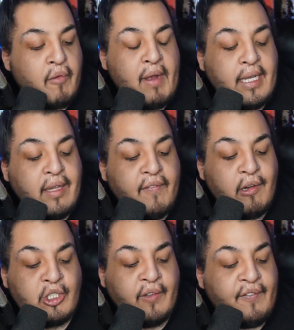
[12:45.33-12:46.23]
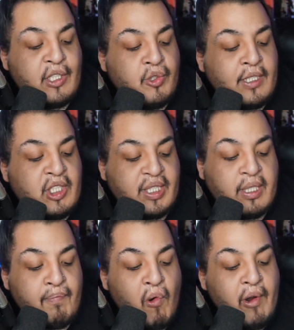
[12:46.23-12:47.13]
A regular version featuring
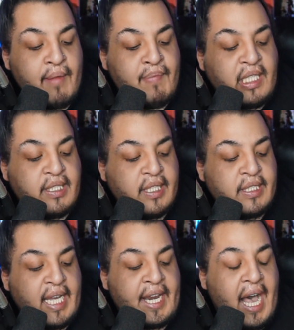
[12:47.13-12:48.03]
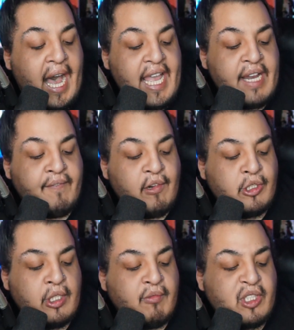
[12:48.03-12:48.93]
just the board and pieces, and a high-end version,